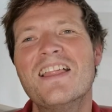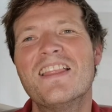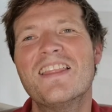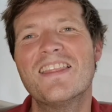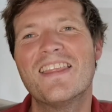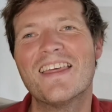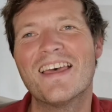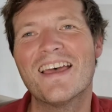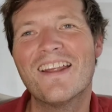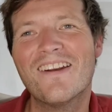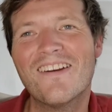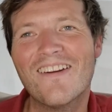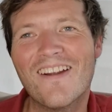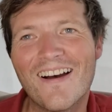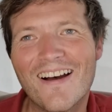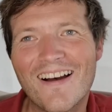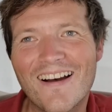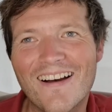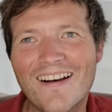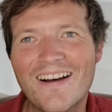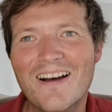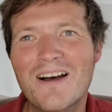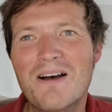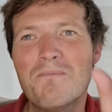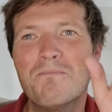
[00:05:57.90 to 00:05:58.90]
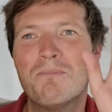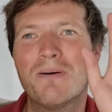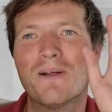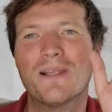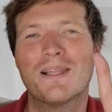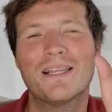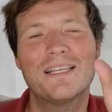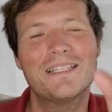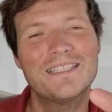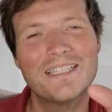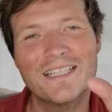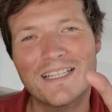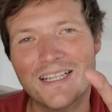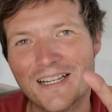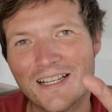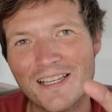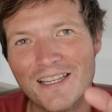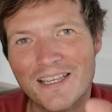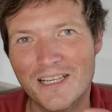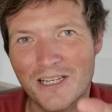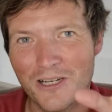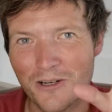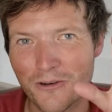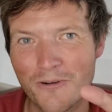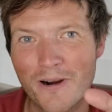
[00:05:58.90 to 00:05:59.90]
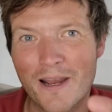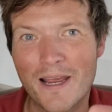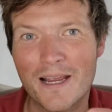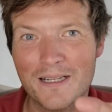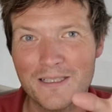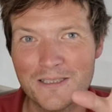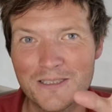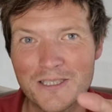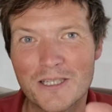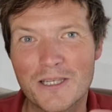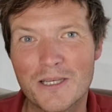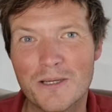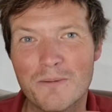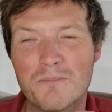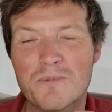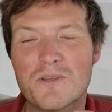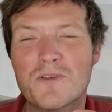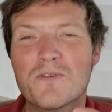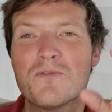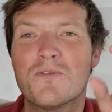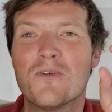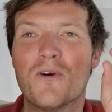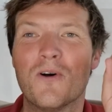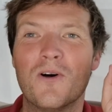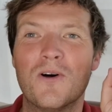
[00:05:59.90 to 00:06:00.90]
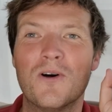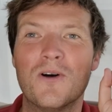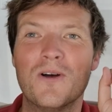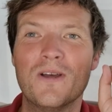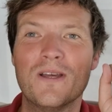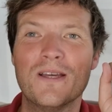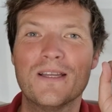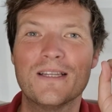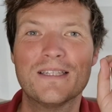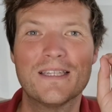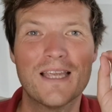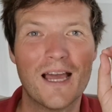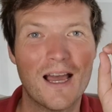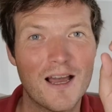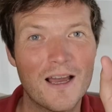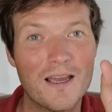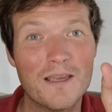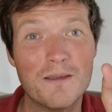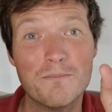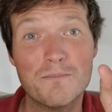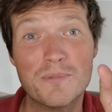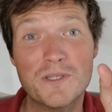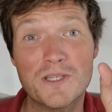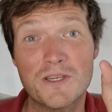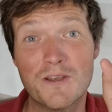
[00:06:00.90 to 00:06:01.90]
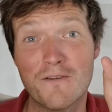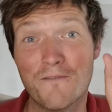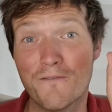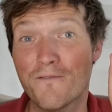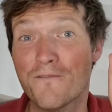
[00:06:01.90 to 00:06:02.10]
There are politically correct terms for types of